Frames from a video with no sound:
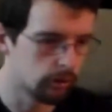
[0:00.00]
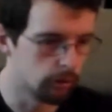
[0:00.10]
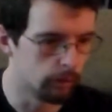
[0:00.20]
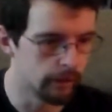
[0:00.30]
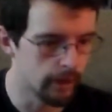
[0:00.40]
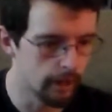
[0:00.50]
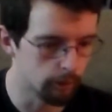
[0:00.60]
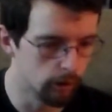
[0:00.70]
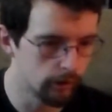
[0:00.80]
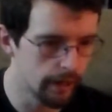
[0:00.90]

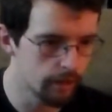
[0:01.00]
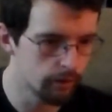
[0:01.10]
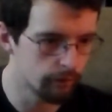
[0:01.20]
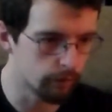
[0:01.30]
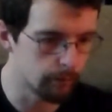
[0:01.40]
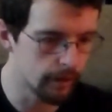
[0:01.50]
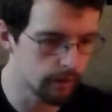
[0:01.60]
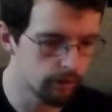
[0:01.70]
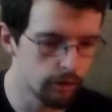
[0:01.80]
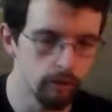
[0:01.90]
GoldenEye Rogue Agent for
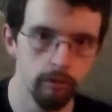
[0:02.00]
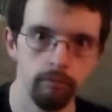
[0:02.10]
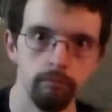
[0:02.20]
PS2?